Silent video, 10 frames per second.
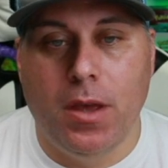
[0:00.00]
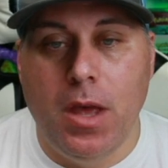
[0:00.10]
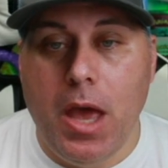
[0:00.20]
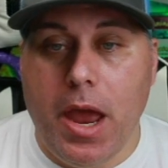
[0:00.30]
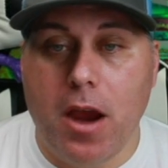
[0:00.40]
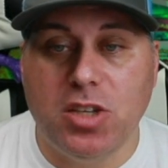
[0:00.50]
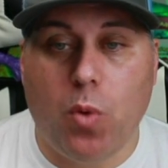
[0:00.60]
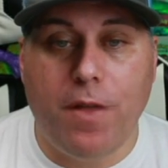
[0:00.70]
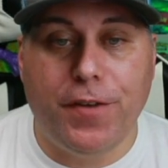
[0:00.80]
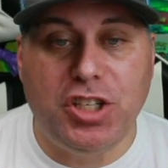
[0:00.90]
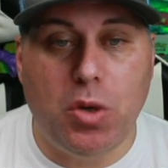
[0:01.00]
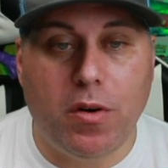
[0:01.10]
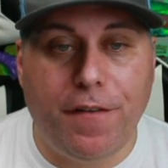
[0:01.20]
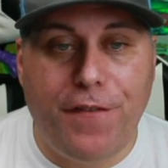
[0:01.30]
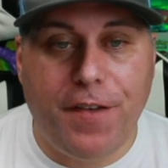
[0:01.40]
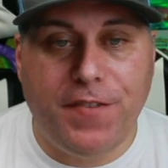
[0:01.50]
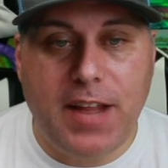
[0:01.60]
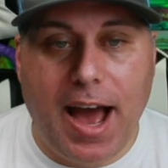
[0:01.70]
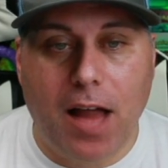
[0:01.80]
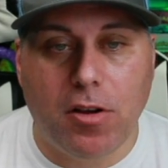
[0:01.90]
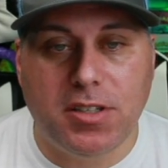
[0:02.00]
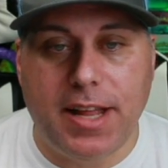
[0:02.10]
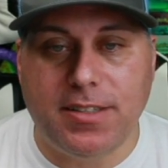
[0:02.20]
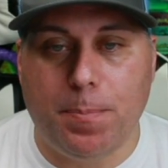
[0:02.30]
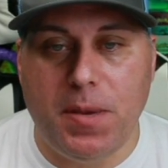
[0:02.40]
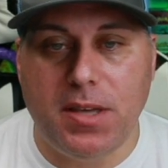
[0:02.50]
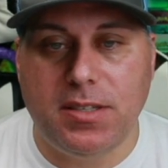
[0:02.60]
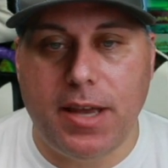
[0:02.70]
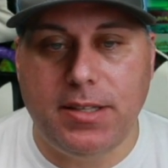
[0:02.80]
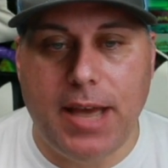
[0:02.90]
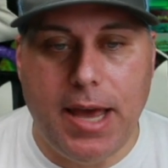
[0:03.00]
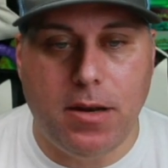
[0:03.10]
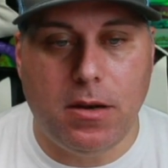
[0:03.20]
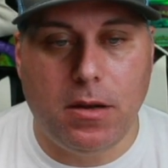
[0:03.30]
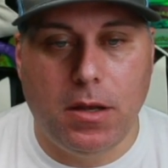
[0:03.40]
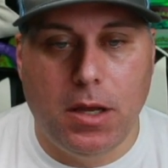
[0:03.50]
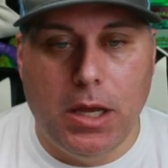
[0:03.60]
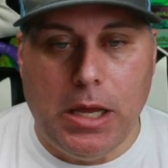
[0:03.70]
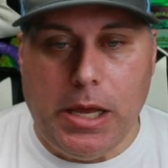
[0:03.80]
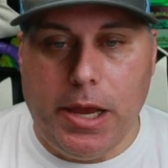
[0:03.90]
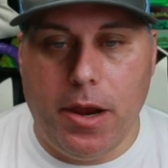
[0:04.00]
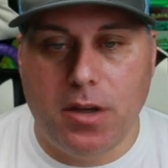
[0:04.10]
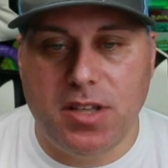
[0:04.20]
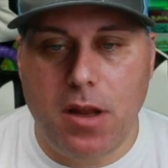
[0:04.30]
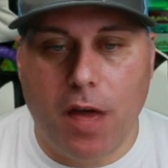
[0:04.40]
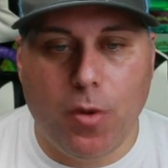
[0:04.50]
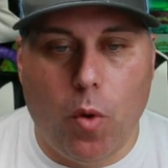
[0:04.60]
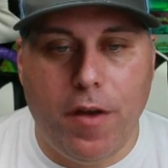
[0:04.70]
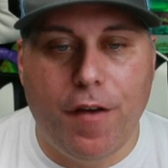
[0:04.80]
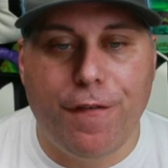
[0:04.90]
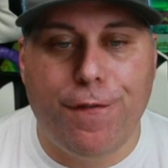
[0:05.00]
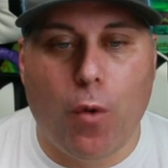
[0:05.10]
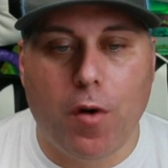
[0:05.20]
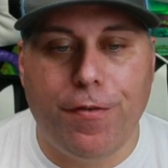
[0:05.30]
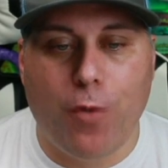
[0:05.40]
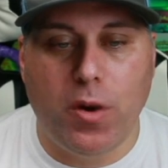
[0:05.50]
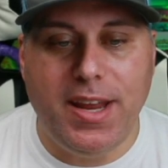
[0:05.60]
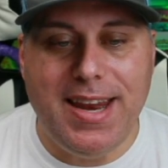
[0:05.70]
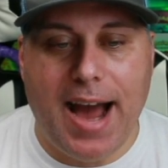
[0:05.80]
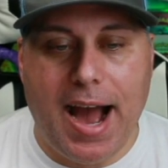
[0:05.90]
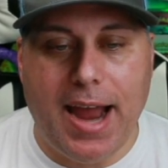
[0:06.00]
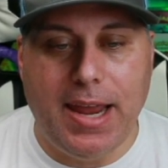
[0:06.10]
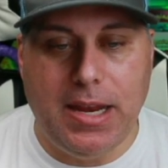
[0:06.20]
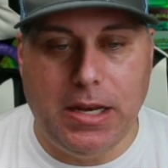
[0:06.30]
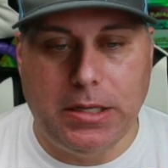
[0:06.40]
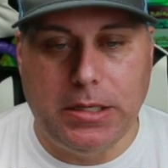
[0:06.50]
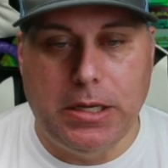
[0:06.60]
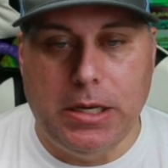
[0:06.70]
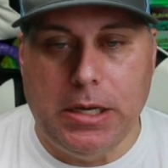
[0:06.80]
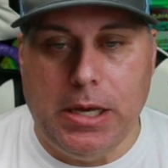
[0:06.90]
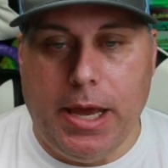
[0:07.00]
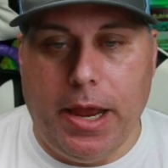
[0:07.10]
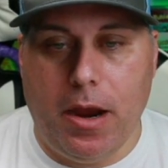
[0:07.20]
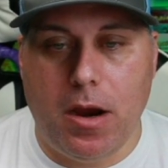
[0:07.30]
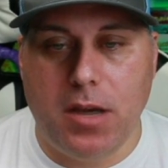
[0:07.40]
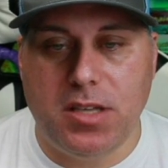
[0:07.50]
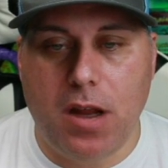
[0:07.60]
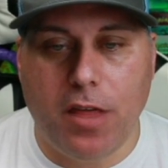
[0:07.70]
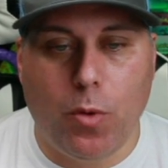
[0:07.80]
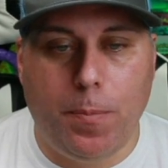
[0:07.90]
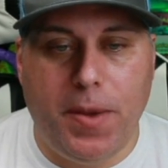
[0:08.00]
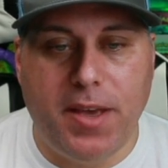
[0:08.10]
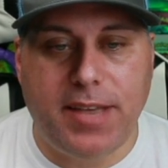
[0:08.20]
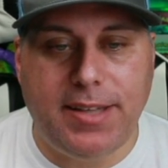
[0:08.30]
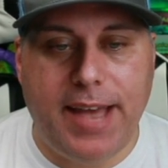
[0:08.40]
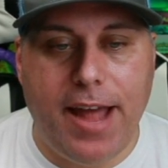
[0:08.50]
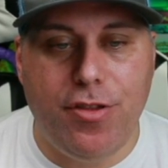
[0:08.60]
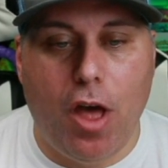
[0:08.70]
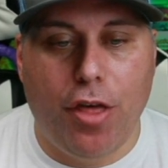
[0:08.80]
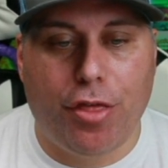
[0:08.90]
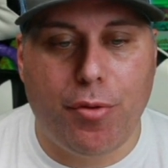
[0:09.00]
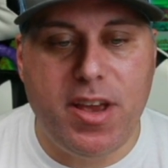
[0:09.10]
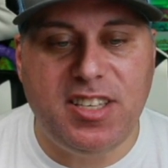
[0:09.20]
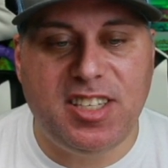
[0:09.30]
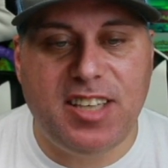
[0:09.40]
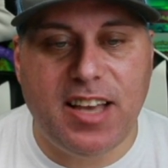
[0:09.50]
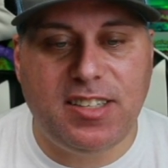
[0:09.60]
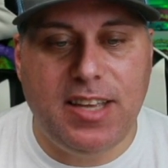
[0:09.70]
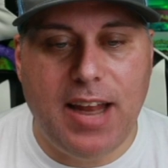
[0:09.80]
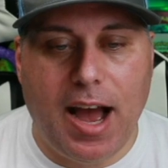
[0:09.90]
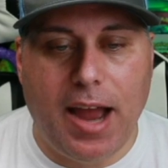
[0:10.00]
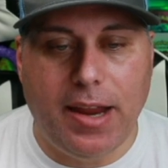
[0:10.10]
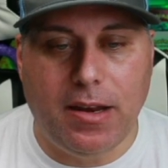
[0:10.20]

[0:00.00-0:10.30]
Here's one for $250. That's a PSA 10. Here's another one, $449. Here's another one, PSA 10, $369.